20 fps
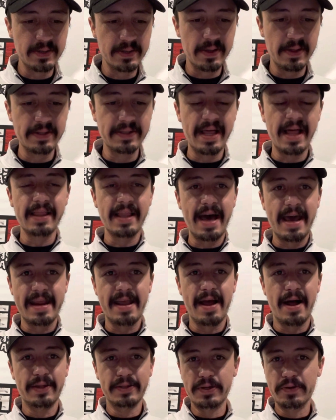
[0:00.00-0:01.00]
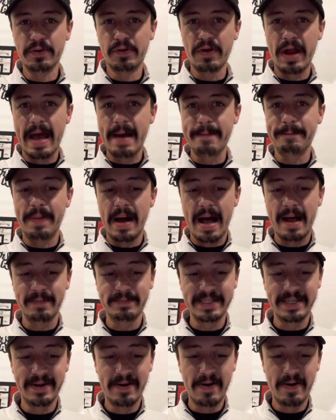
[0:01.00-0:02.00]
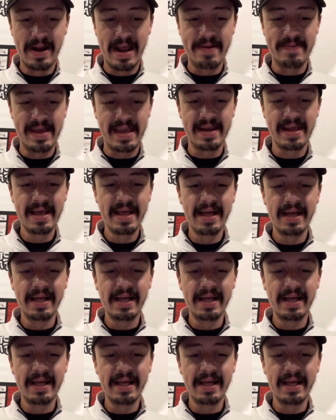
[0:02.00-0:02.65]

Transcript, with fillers: A lot of y'all knew grandpops, you know what I mean?